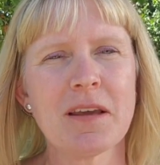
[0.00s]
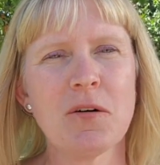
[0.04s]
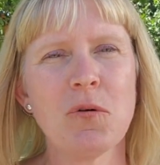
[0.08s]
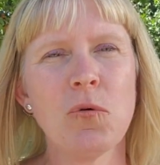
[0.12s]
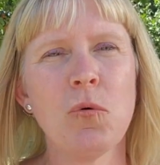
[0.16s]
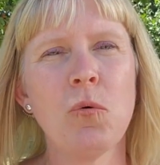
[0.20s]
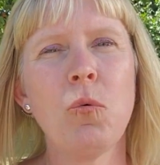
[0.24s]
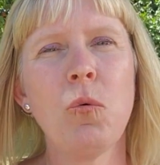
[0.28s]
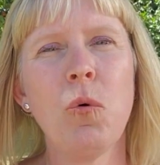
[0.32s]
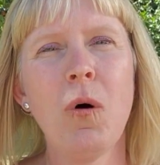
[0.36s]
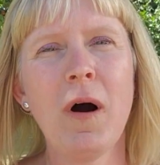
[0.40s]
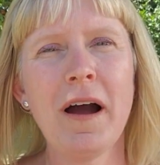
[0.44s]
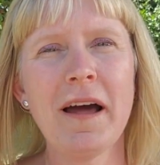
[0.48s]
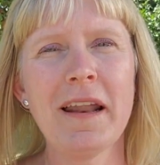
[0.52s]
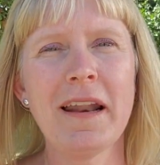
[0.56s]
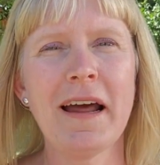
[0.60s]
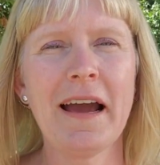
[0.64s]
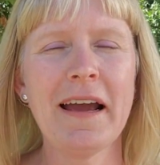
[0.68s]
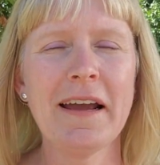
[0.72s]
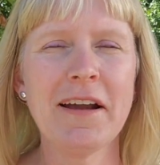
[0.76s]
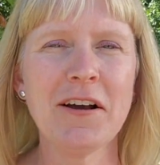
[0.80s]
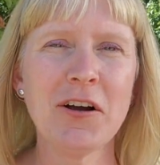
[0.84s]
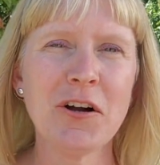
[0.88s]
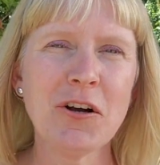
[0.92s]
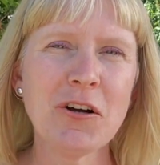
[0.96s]
What
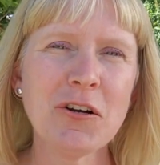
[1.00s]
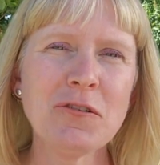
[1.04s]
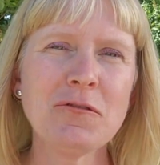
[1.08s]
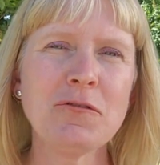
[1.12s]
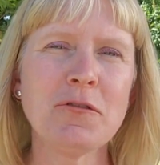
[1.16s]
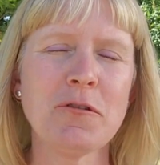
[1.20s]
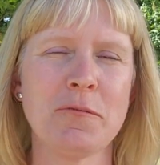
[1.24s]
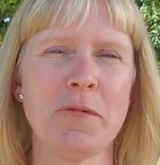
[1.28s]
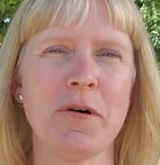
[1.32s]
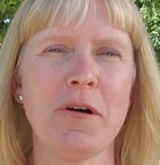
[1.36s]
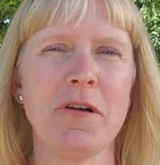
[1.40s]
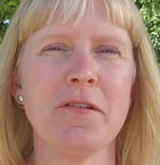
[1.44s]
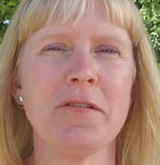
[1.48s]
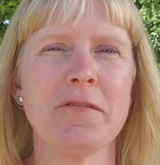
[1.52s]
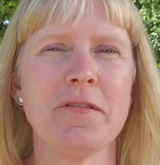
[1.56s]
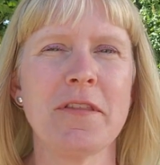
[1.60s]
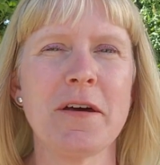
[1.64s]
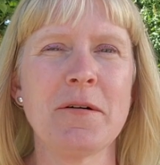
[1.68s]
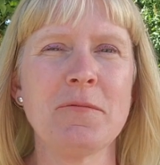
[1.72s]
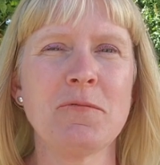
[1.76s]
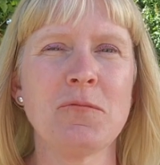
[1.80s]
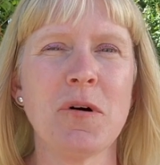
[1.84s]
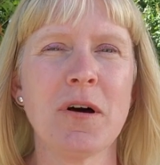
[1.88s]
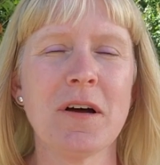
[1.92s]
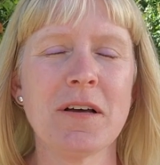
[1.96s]
I heard from all of
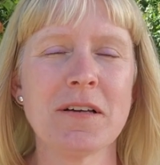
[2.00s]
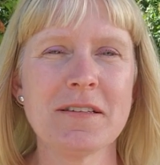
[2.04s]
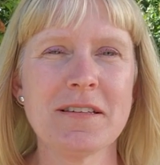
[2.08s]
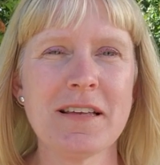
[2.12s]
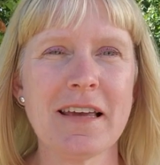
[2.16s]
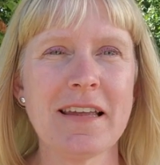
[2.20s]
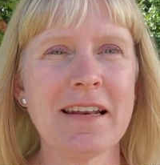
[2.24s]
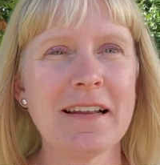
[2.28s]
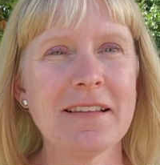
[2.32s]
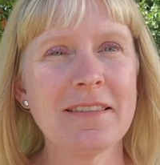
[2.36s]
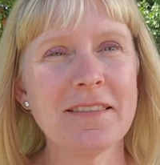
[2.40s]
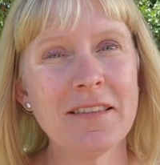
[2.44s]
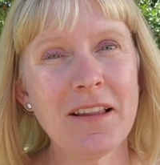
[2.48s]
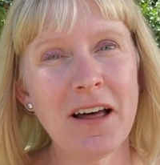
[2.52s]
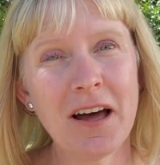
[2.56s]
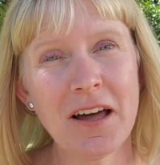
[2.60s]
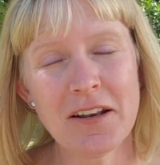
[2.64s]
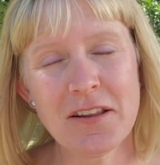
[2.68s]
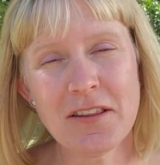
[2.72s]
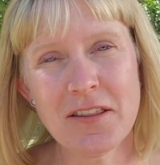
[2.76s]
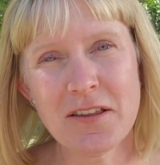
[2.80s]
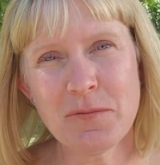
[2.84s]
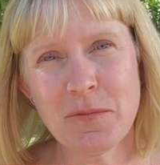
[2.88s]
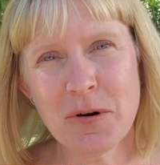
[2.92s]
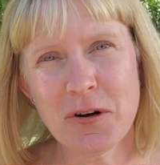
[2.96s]
them was, and a lot
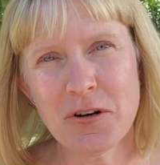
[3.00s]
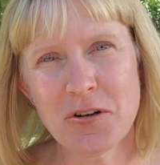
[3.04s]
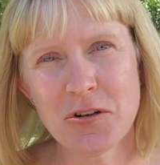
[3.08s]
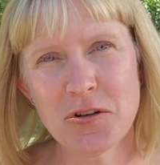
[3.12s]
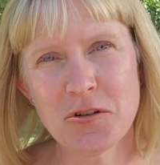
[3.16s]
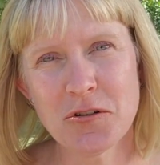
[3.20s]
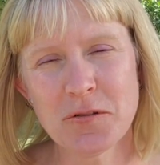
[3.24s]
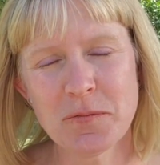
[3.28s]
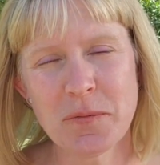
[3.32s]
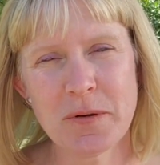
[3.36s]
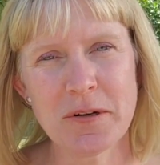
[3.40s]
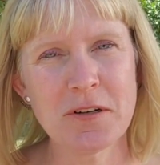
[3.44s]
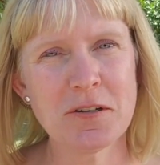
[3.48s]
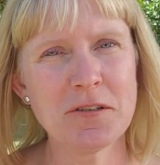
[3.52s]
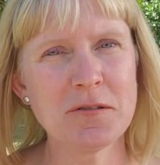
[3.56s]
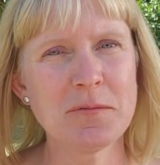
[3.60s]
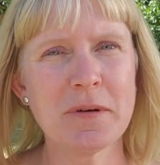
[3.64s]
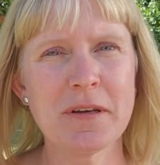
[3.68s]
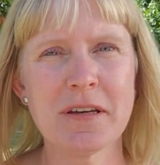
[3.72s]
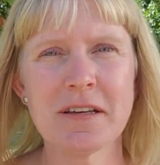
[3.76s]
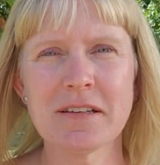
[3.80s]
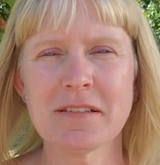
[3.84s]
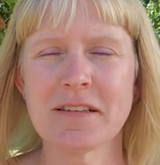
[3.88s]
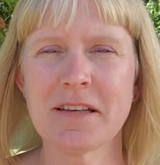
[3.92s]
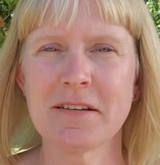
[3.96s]
of them are new spinners
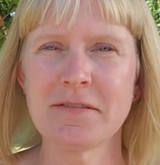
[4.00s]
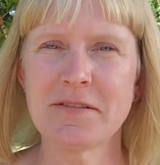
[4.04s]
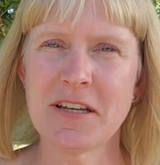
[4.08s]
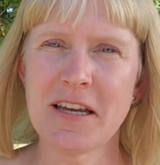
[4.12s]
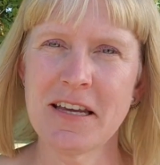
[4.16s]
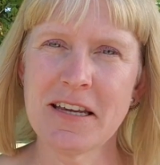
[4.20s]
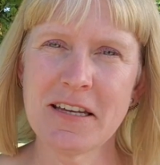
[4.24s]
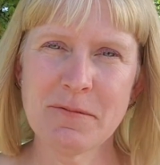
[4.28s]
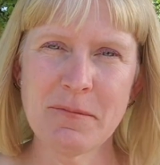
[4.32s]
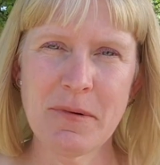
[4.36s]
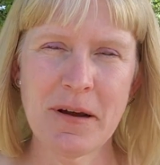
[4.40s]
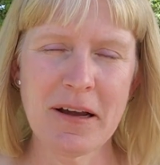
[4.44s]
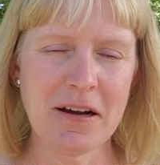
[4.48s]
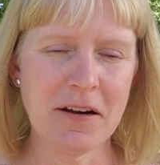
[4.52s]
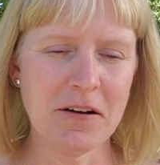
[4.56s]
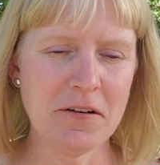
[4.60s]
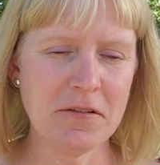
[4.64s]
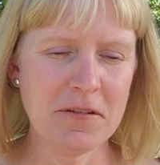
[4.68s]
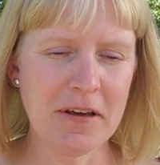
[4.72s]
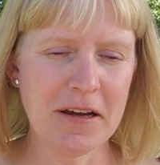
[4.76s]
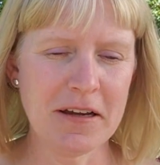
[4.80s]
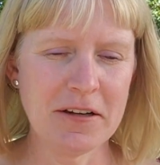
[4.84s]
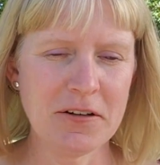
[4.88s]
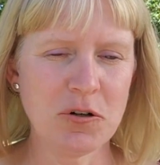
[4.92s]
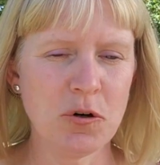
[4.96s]
because they've taken my
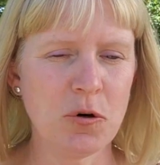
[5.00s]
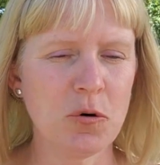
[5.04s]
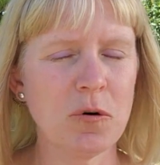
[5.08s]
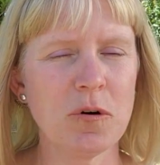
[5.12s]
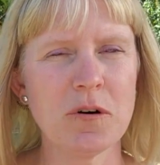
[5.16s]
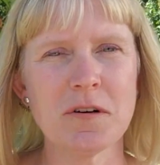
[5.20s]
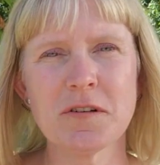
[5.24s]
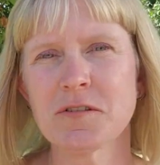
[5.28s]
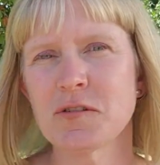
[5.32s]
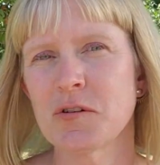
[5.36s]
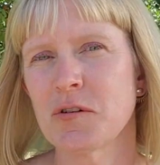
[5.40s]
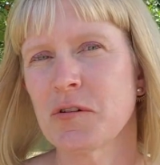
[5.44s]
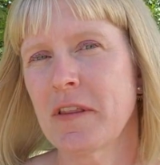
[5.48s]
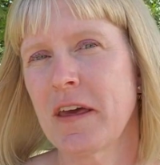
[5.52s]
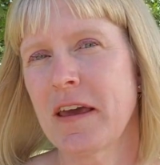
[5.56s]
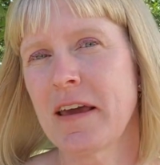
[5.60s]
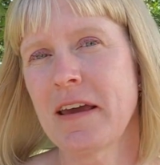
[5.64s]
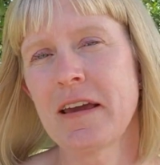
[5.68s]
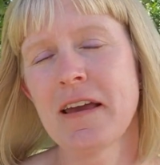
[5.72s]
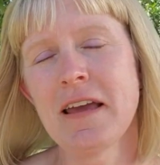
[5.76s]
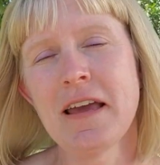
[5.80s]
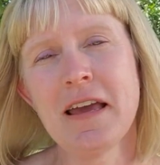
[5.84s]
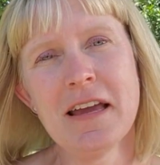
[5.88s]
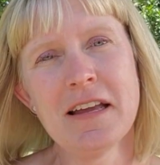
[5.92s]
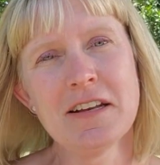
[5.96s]
online course or
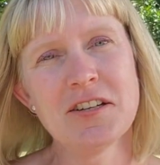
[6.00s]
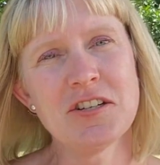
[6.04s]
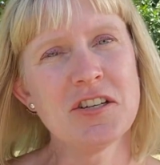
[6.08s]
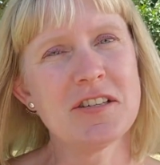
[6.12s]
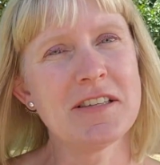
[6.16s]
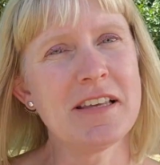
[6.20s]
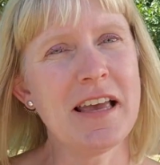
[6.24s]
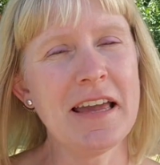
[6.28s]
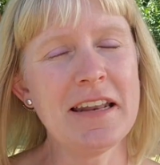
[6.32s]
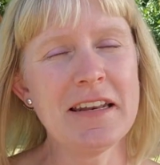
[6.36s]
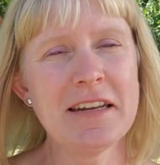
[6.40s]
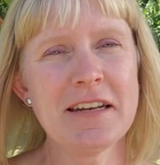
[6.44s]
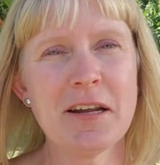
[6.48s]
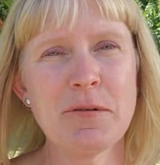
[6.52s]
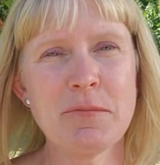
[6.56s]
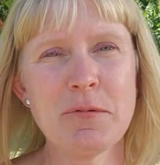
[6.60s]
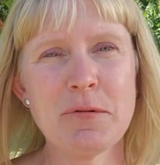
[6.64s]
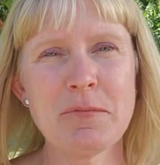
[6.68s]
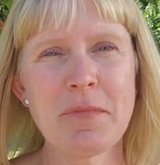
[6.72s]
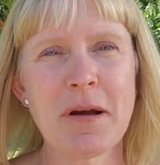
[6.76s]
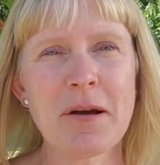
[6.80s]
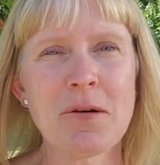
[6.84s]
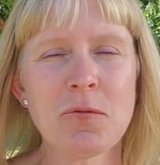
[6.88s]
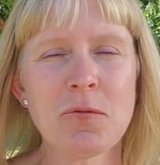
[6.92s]
they just ended up in my